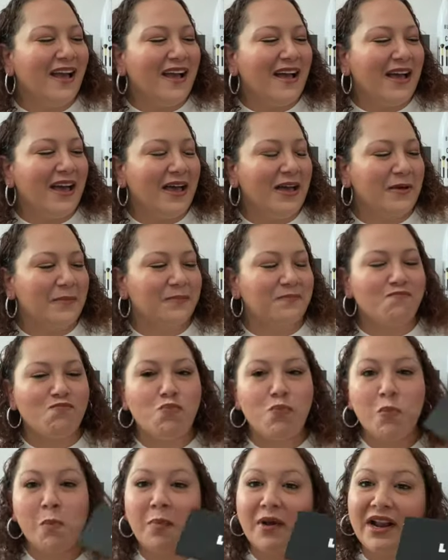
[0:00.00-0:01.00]

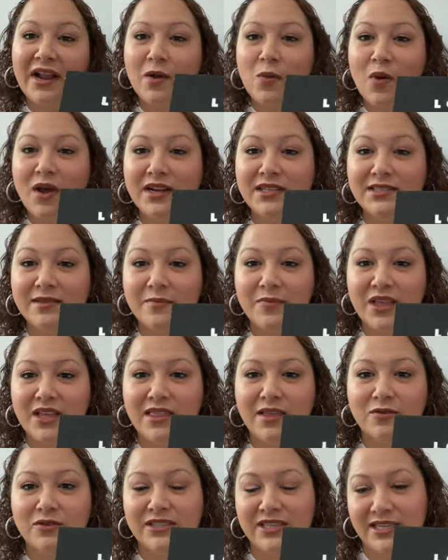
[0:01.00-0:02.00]
But I wanted something
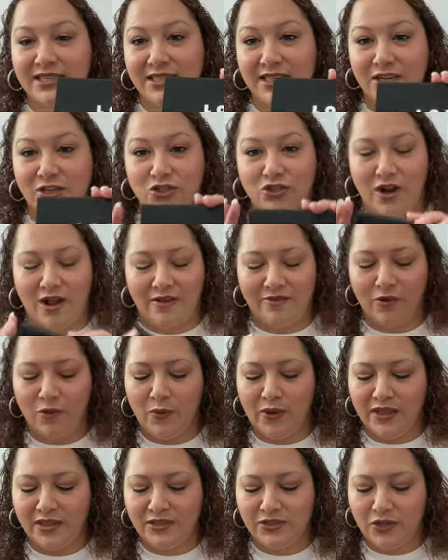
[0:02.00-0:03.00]
that was easy to travel
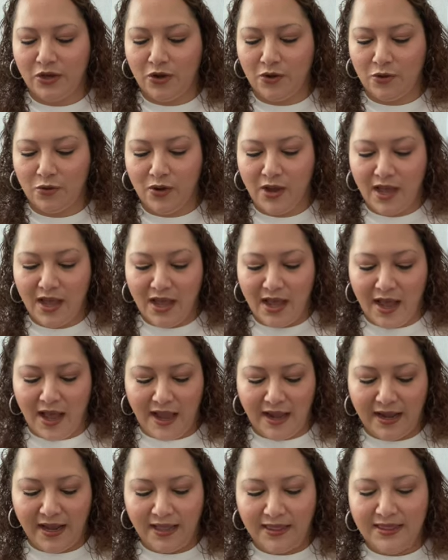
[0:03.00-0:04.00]
with. So I
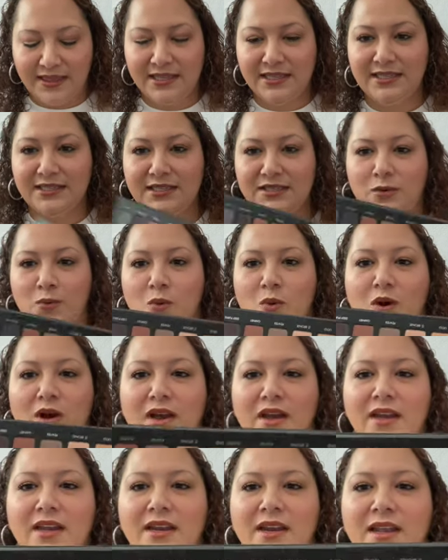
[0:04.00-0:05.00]
got this
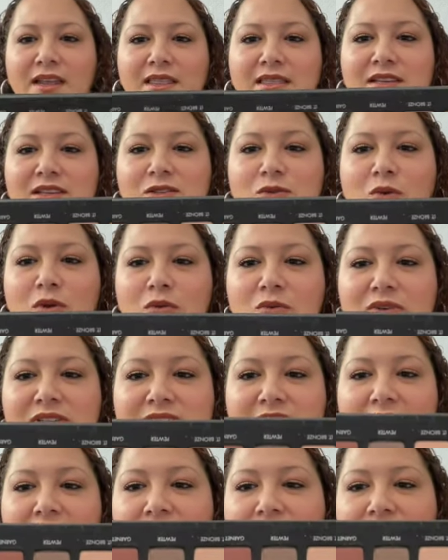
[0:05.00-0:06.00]
one. This one was
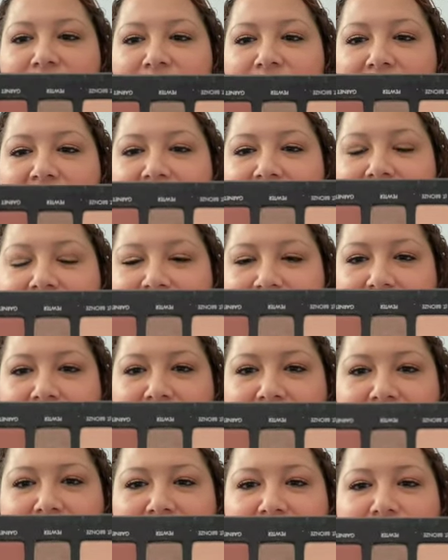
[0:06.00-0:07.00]

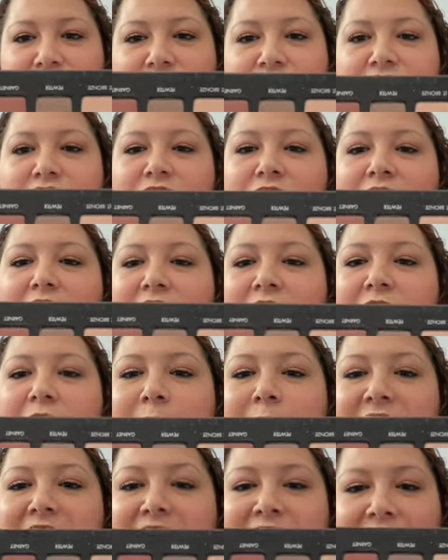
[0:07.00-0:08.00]
fantastic too
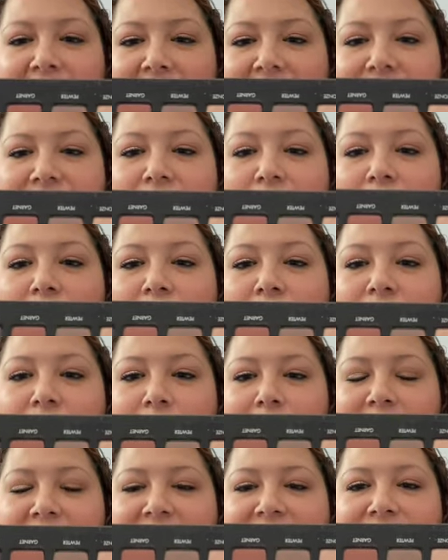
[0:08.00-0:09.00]
because it has all your
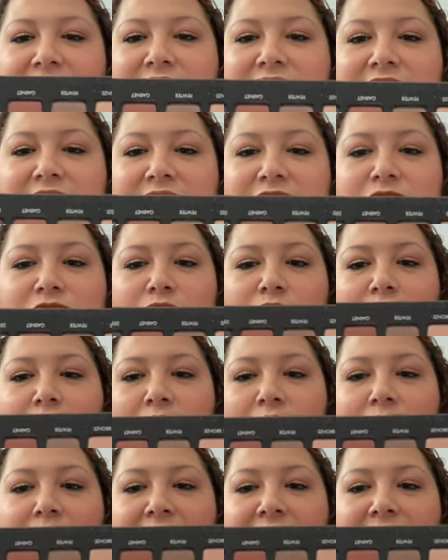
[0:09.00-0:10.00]
basics. This
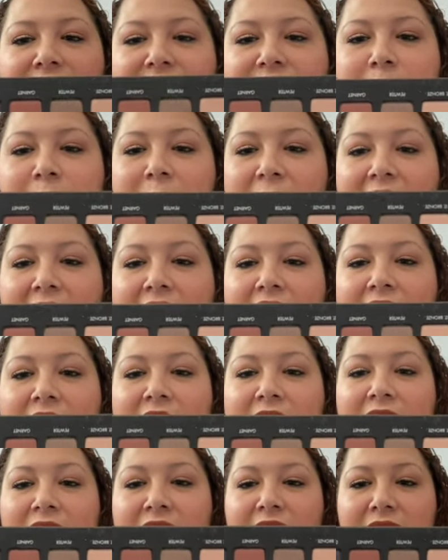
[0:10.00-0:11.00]
row is matte
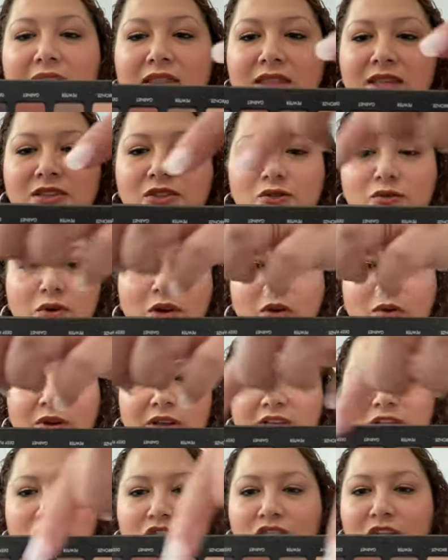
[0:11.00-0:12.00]
and this row is
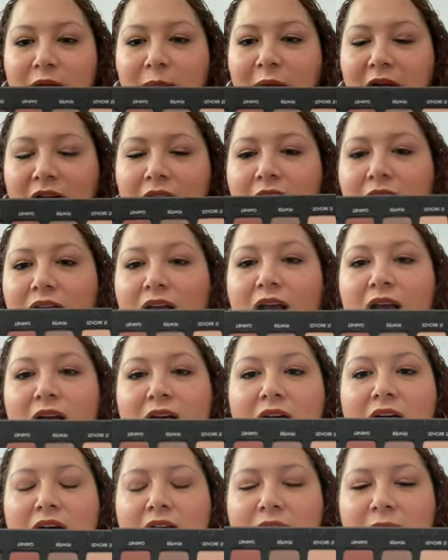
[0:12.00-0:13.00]
shimmer.
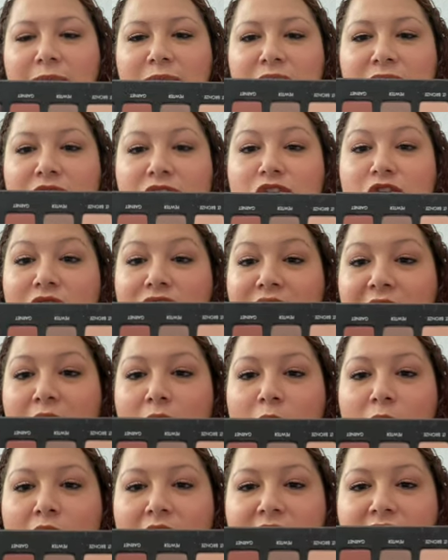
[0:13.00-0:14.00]
So if I
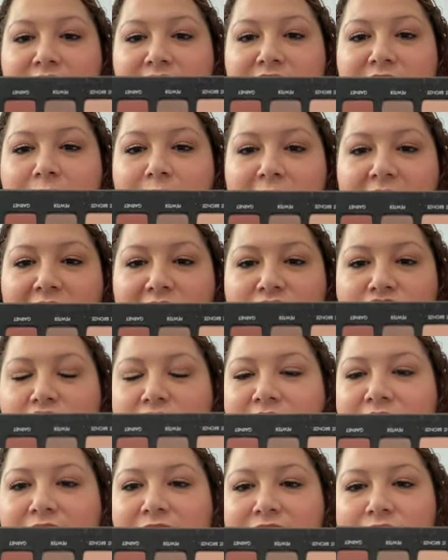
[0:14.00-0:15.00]
wanted to match
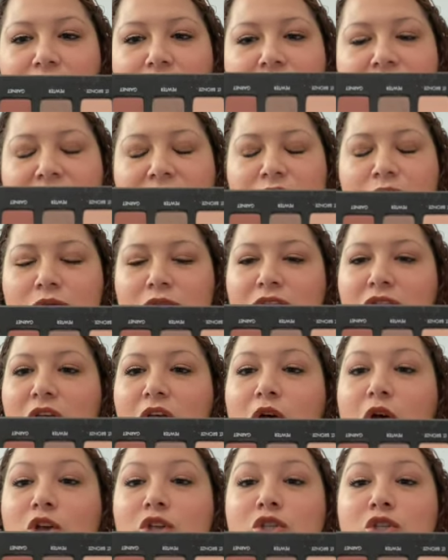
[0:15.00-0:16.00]
any of those, this was
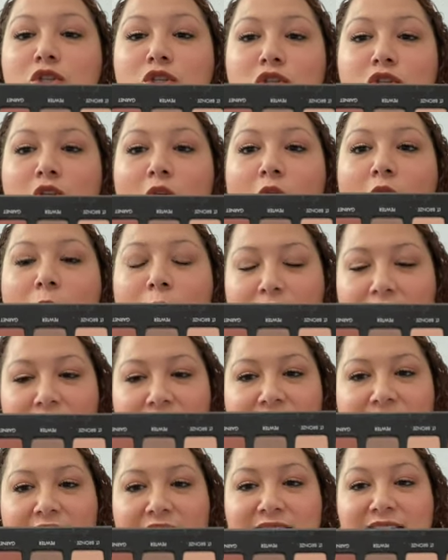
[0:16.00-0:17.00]
so
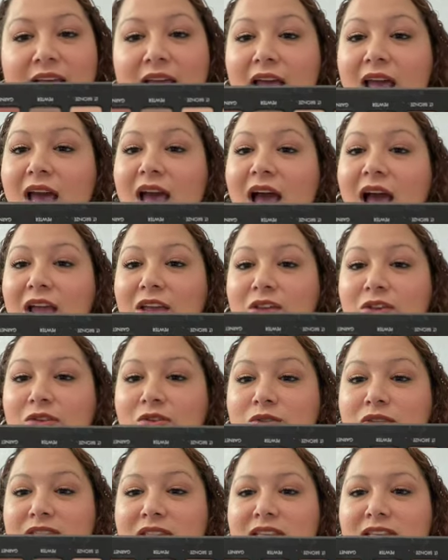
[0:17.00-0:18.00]
perfect. I
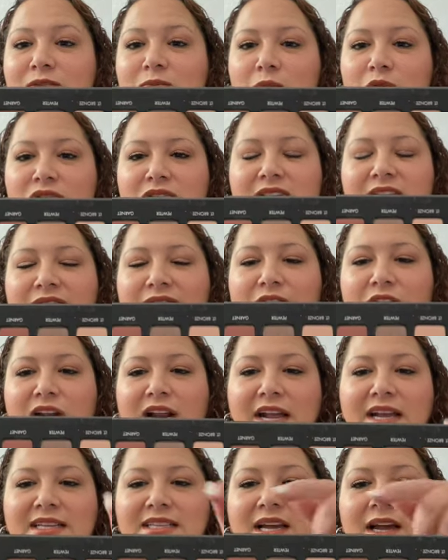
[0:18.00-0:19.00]
use this mostly for
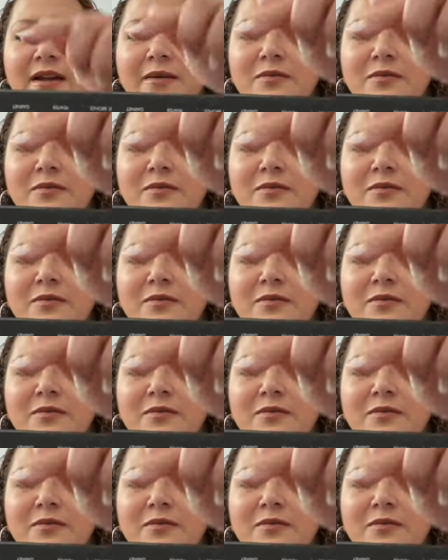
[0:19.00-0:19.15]
nighttime